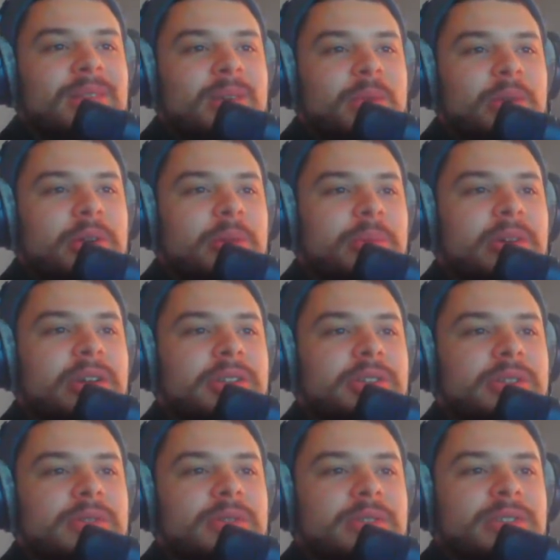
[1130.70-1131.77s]
What are your
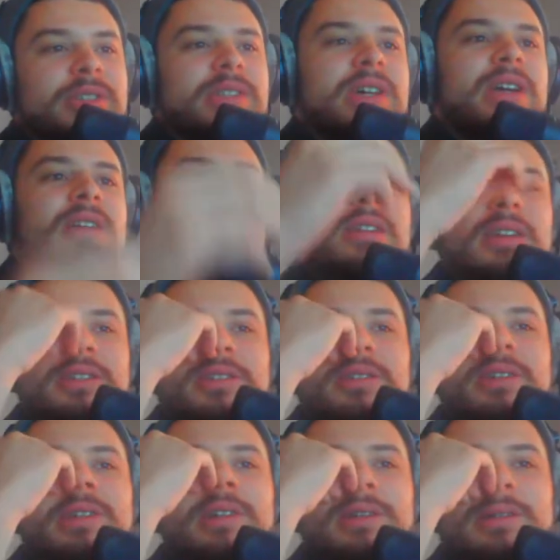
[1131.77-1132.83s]
predictions for society in the next
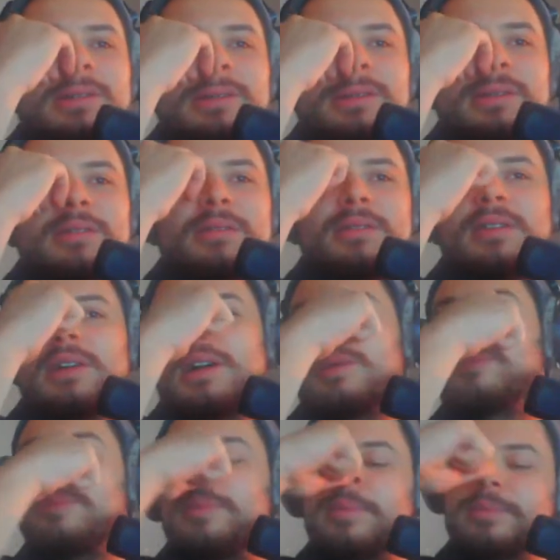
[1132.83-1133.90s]
30 years?
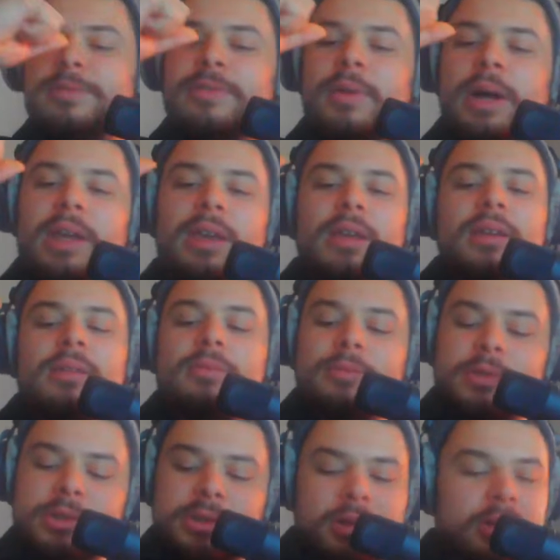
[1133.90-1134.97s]
Fucking
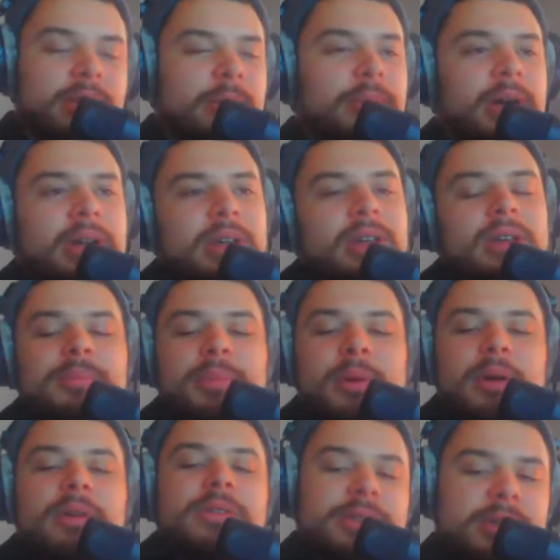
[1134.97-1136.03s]
return to monkey,
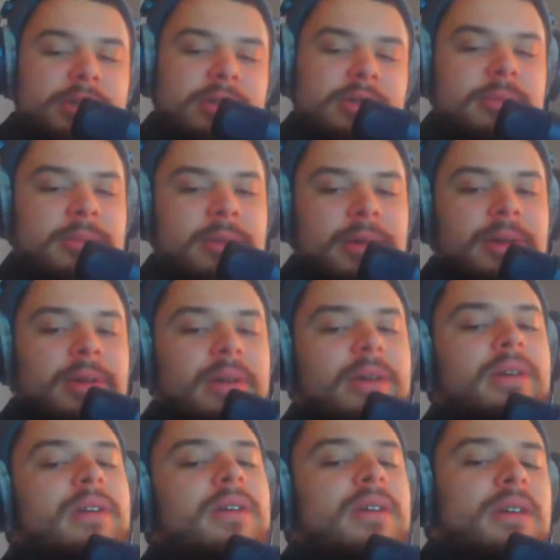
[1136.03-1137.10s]
barter system.
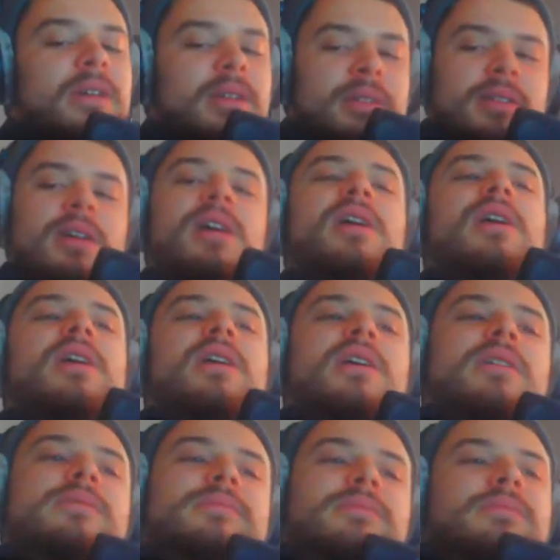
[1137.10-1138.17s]

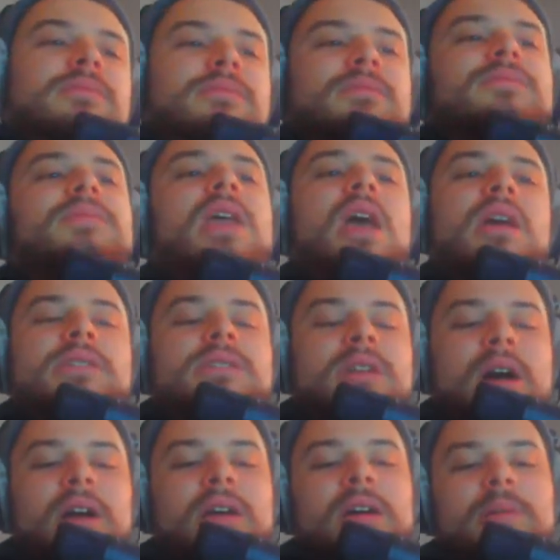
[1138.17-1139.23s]
Yeah,
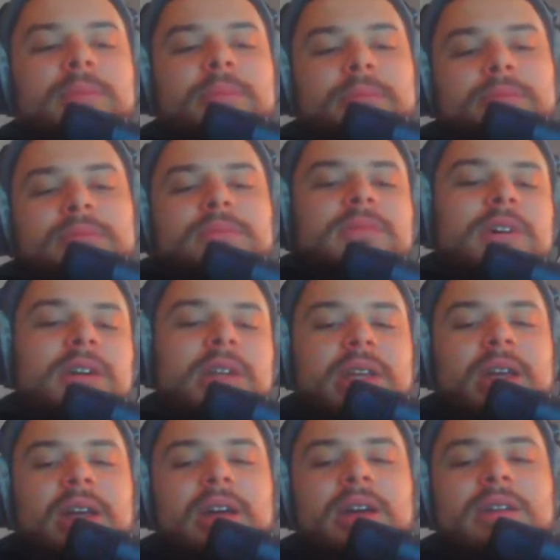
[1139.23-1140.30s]
stock up on
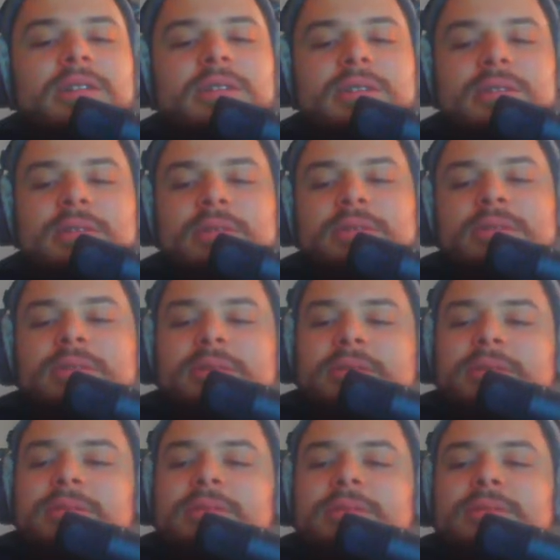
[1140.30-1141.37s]
cans.
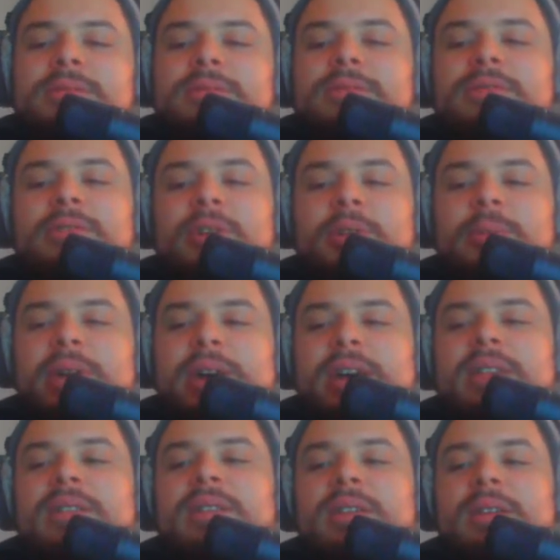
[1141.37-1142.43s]
Fill your
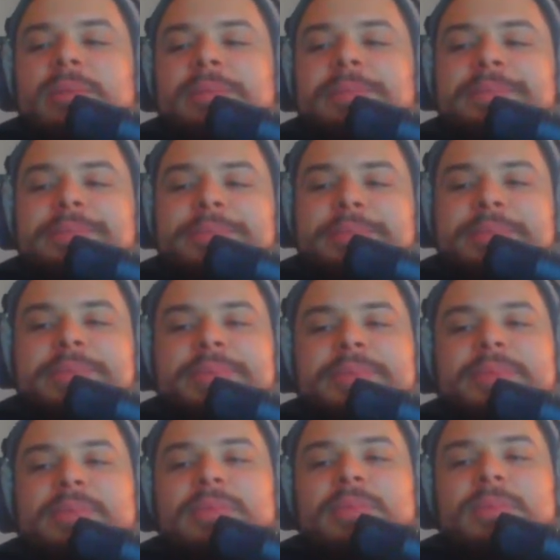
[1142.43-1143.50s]
bathtub.
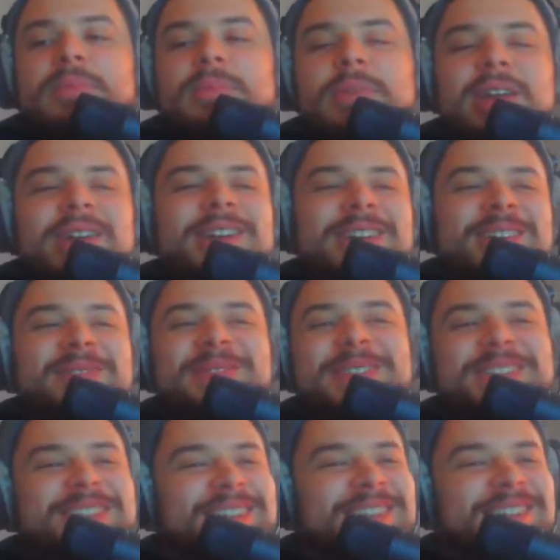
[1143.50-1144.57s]
I'm
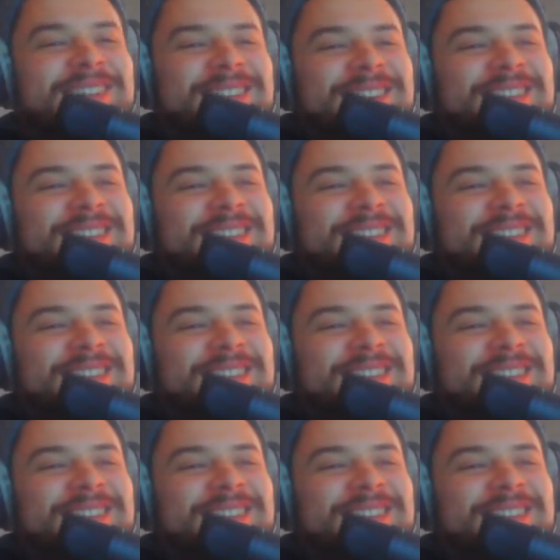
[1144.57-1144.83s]
just kidding.